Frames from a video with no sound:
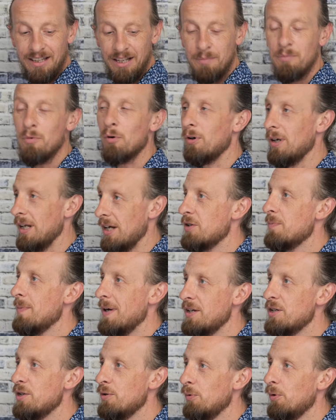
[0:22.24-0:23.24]
They're more or less
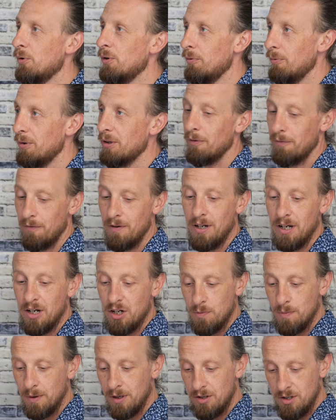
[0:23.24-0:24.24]
made to order with the
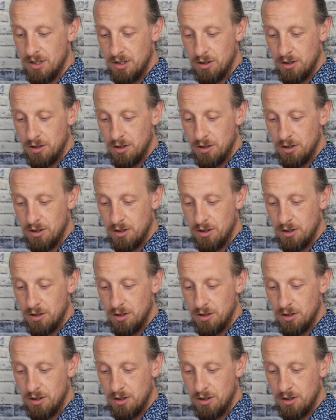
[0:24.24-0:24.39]
finish because